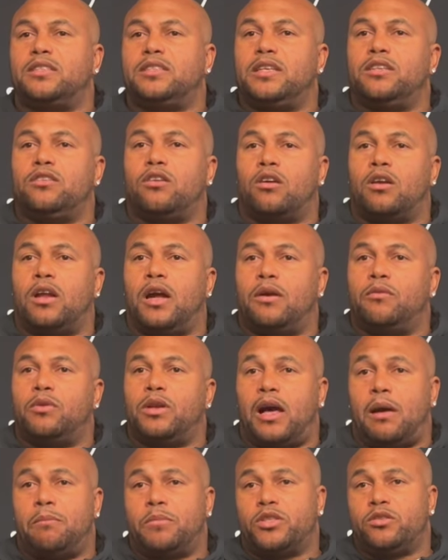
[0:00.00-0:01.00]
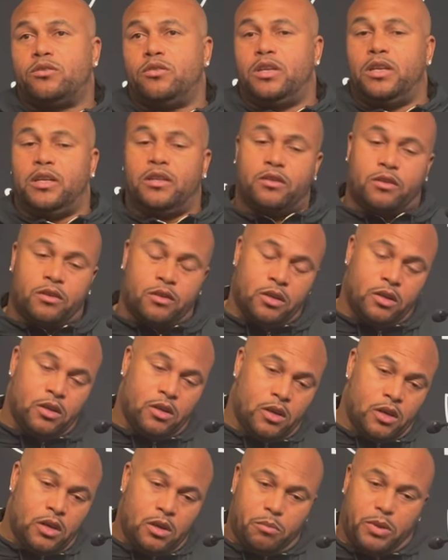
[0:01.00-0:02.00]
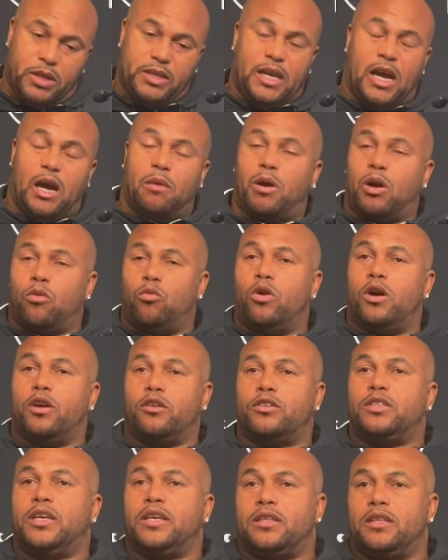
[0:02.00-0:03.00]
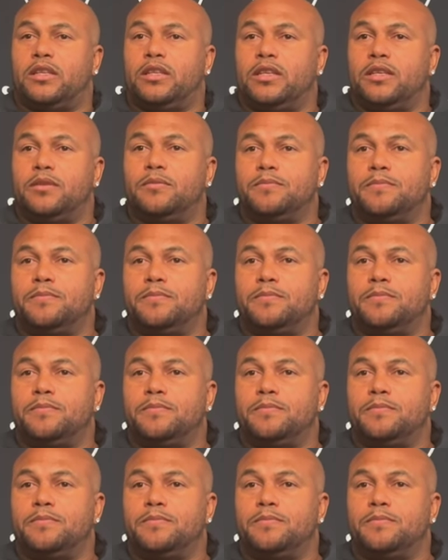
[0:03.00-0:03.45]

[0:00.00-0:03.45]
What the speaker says: the 10-yard line with an opportunity to be down by one or take the lead.